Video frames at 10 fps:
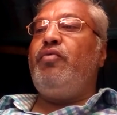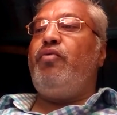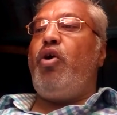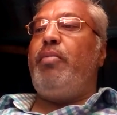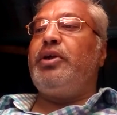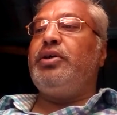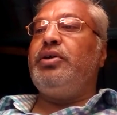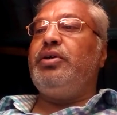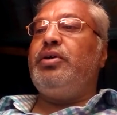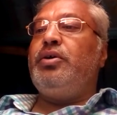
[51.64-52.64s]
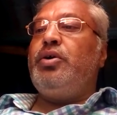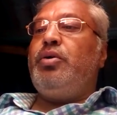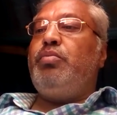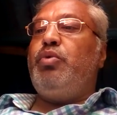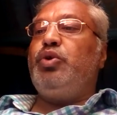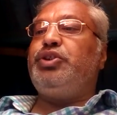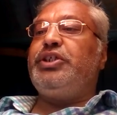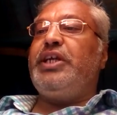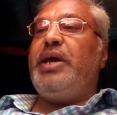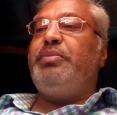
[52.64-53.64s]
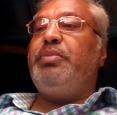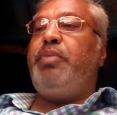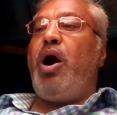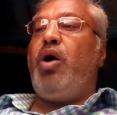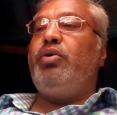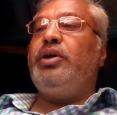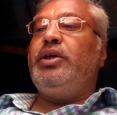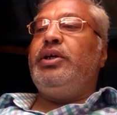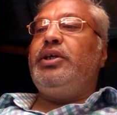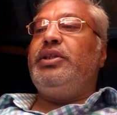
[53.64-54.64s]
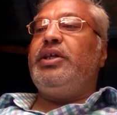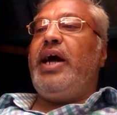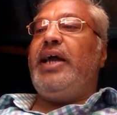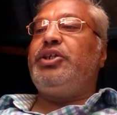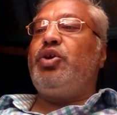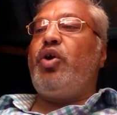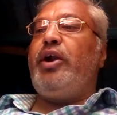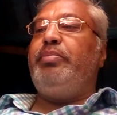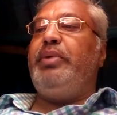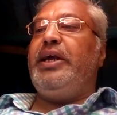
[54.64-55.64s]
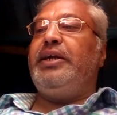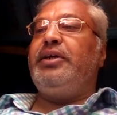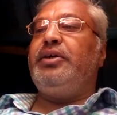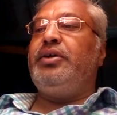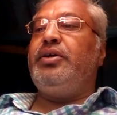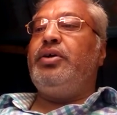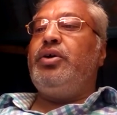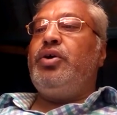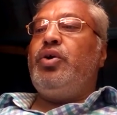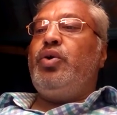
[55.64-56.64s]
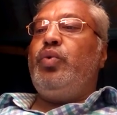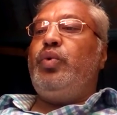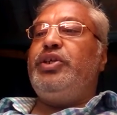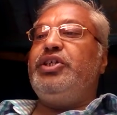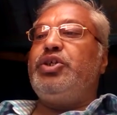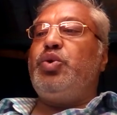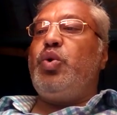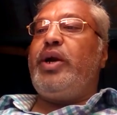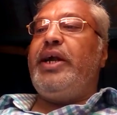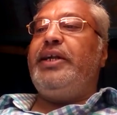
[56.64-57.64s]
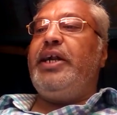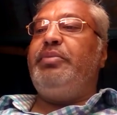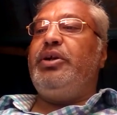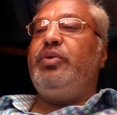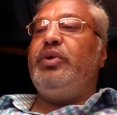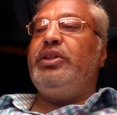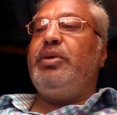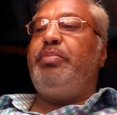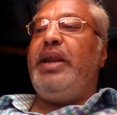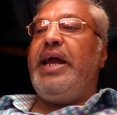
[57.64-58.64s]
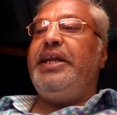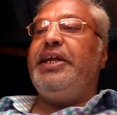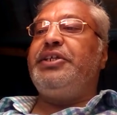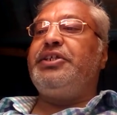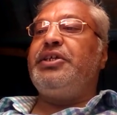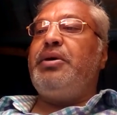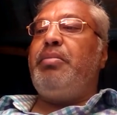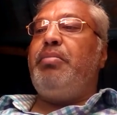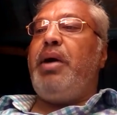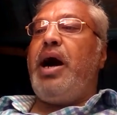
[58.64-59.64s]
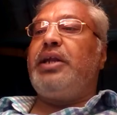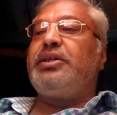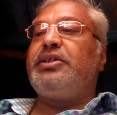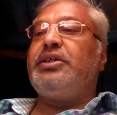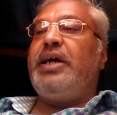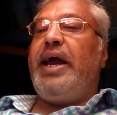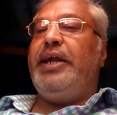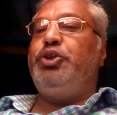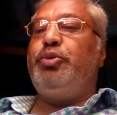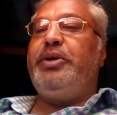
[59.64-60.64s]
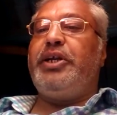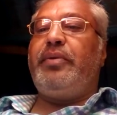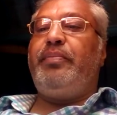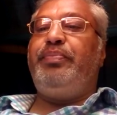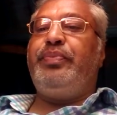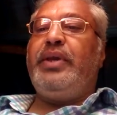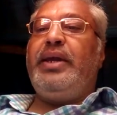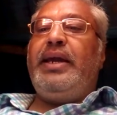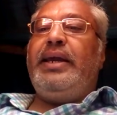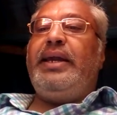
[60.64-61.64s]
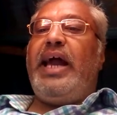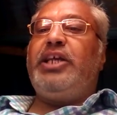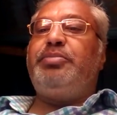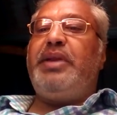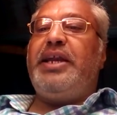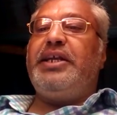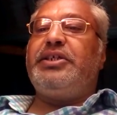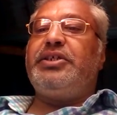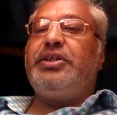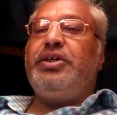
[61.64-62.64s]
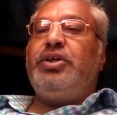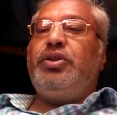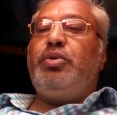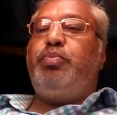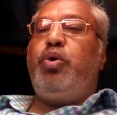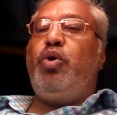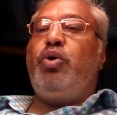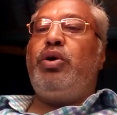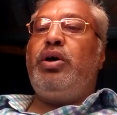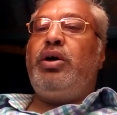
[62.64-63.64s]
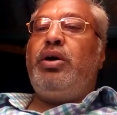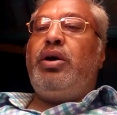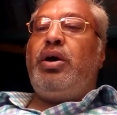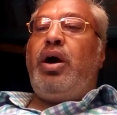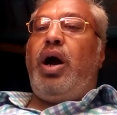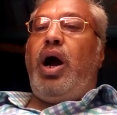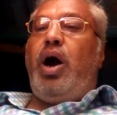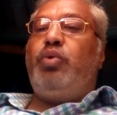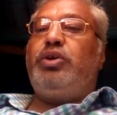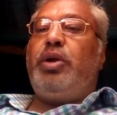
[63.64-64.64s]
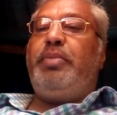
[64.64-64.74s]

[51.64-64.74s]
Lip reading: formed. Most can be found in the asteroid belt, which is located between the planets Mars and Jupiter. Gas planets. The four outer